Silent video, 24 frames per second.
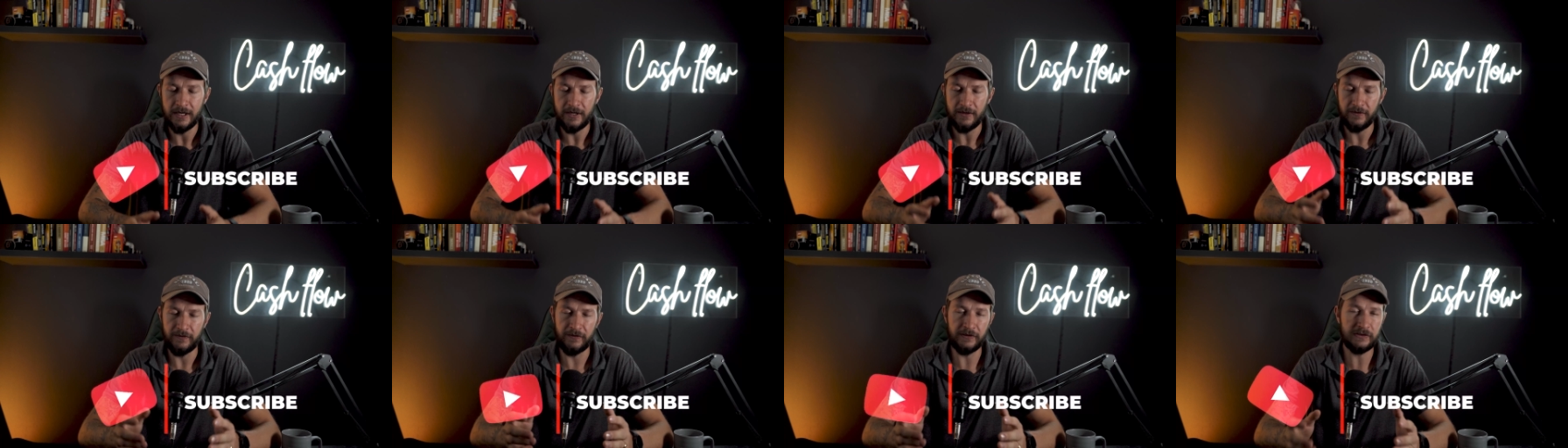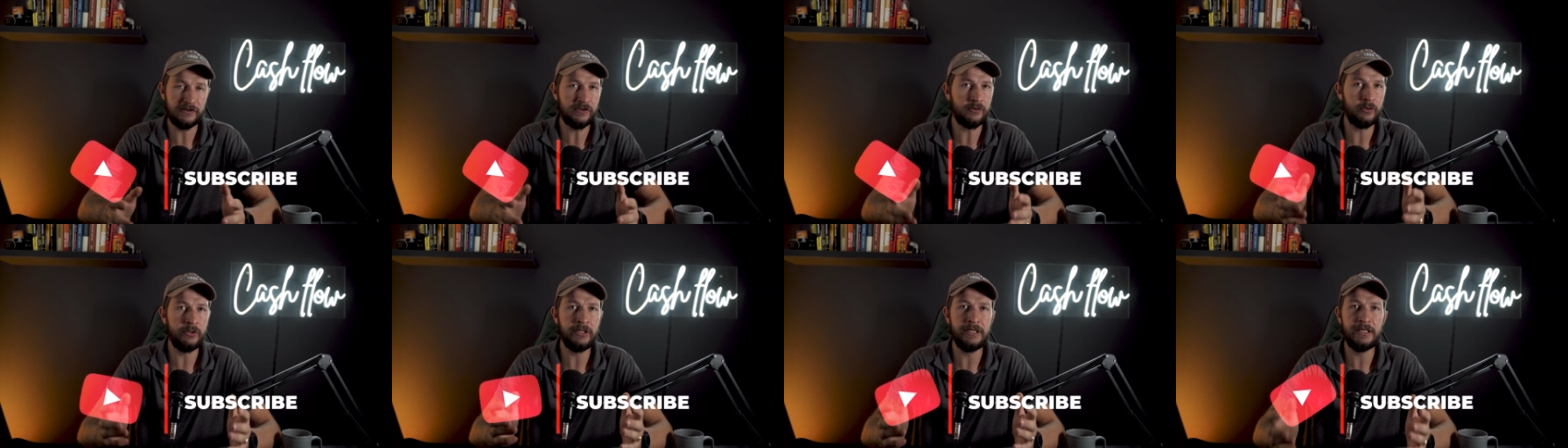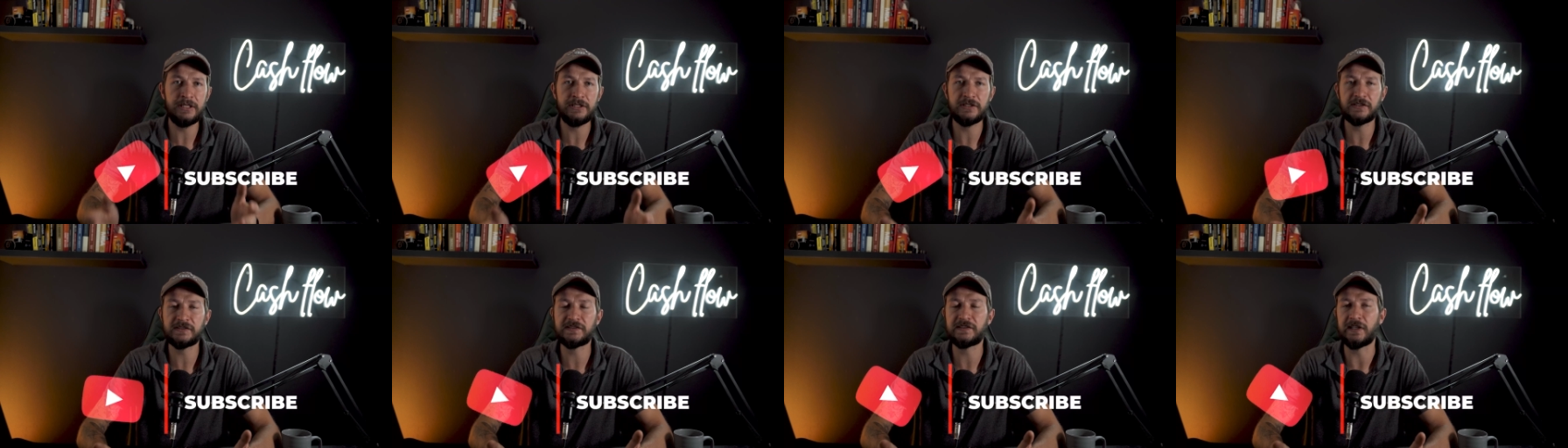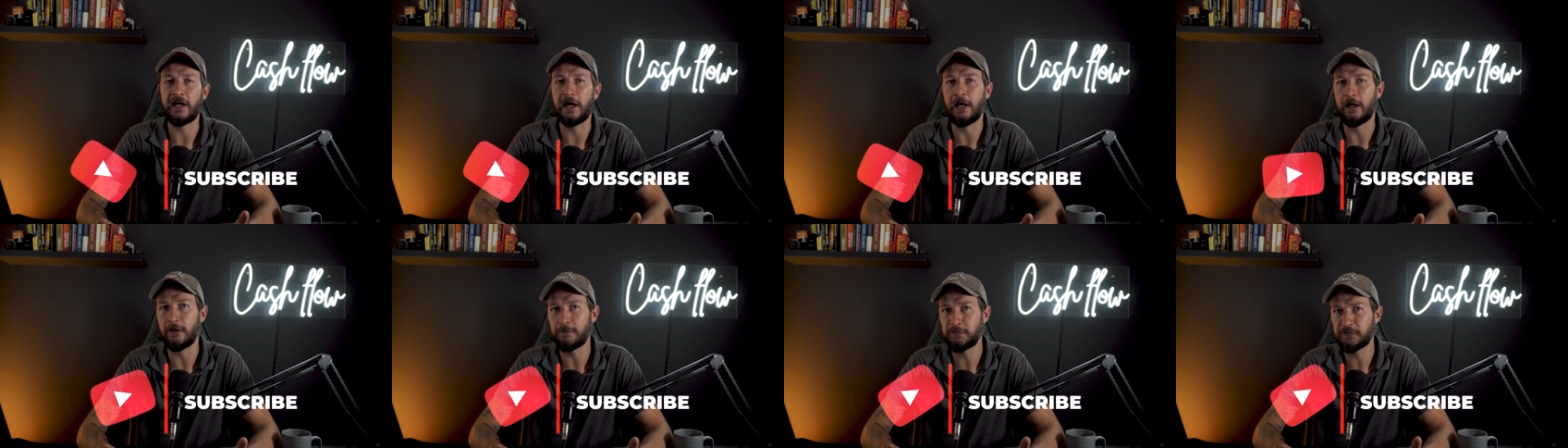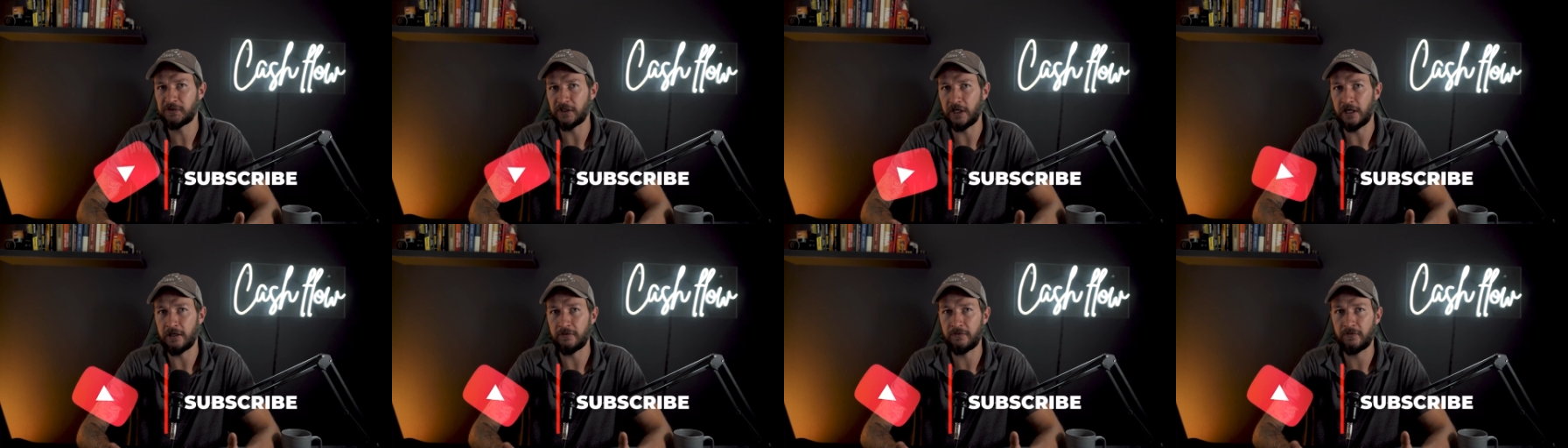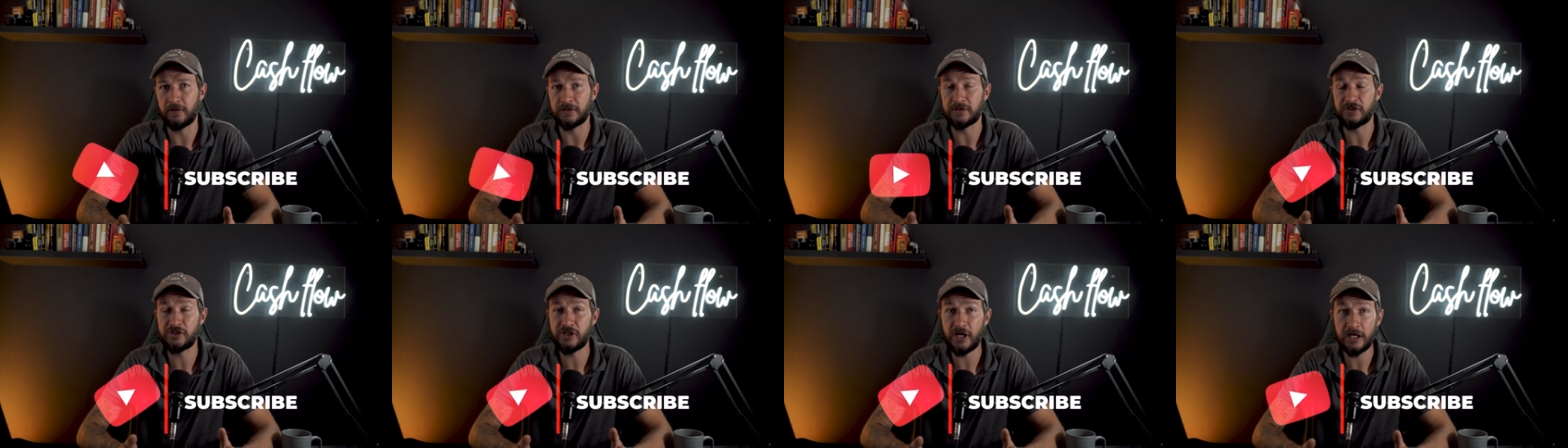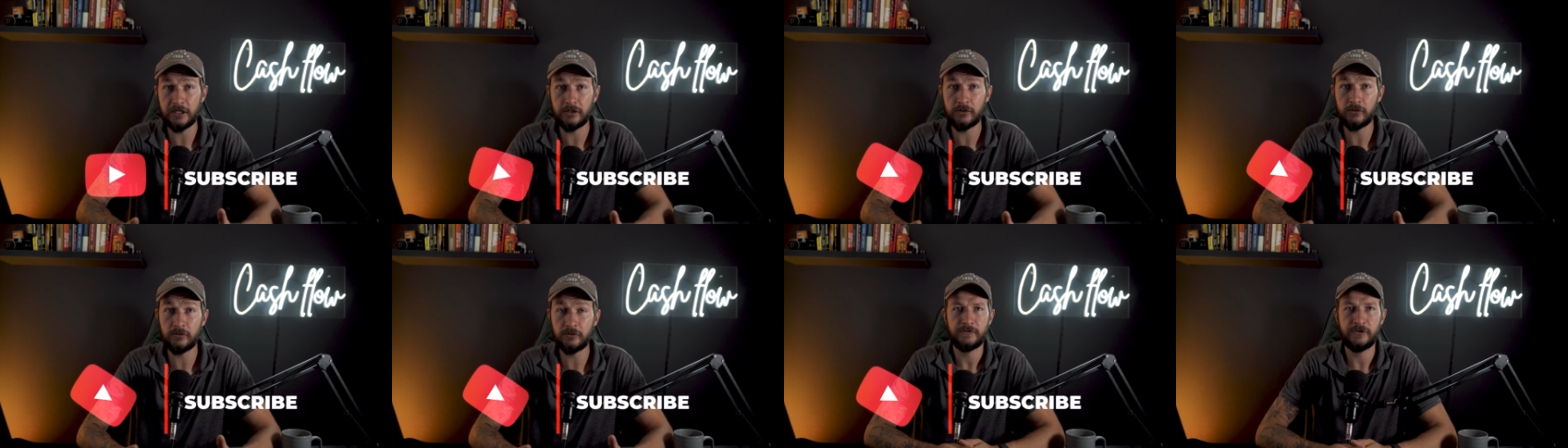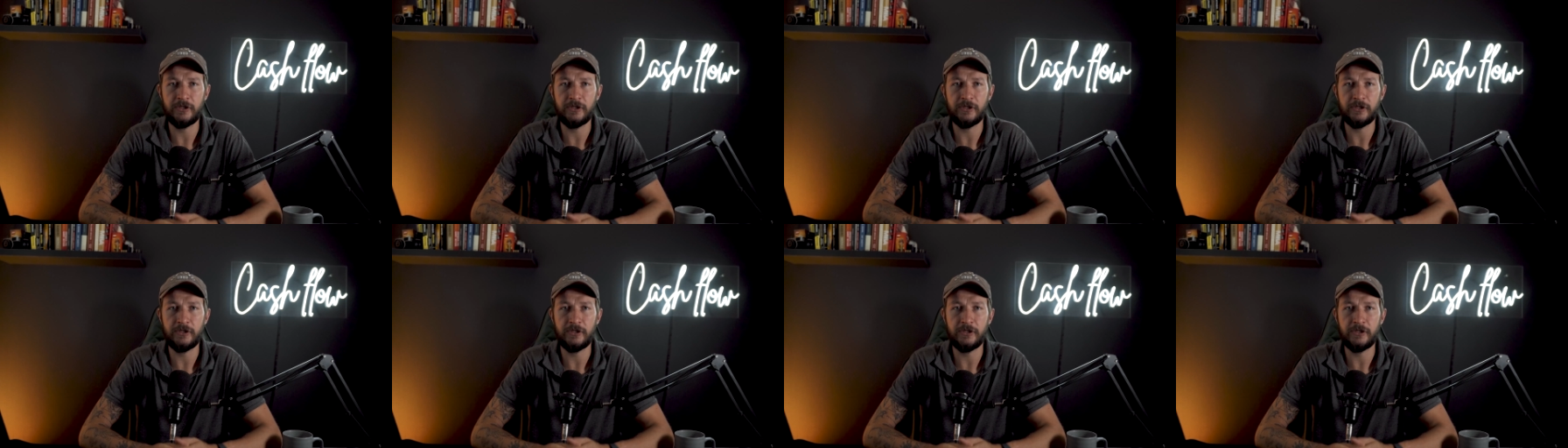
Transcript: This really just helps out the channel.